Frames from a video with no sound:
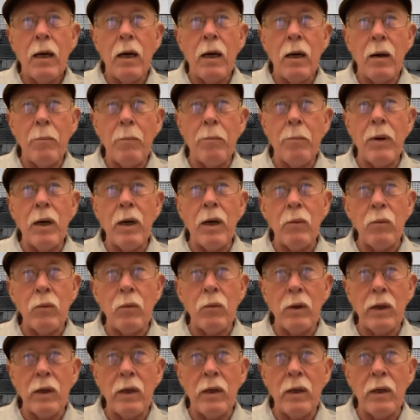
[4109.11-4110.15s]
Um, but
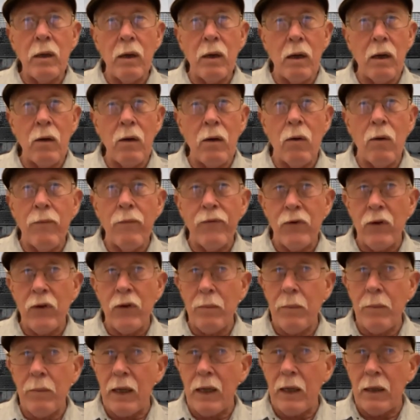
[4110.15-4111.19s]
we are
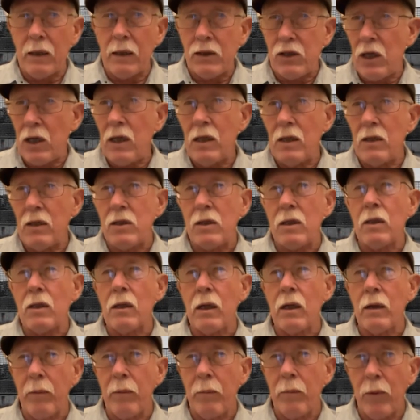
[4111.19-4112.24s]
hopefully making a change in the
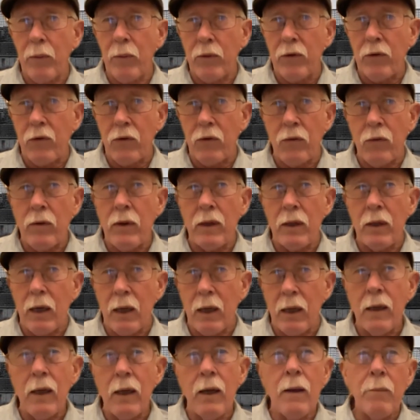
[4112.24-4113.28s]
labor movement to doing
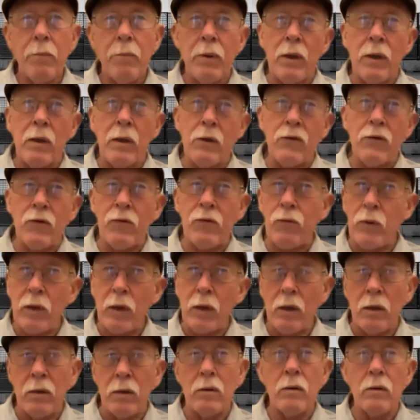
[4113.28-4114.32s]
that because if we
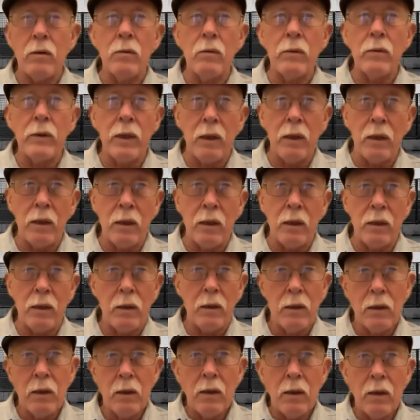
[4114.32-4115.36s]
don't, we
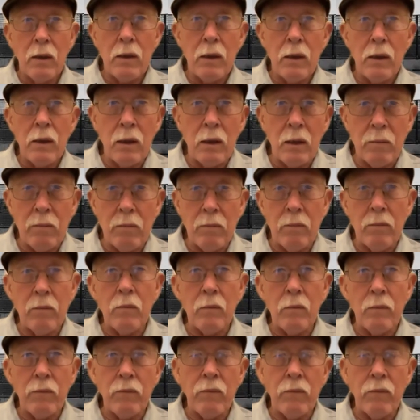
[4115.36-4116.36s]
are um,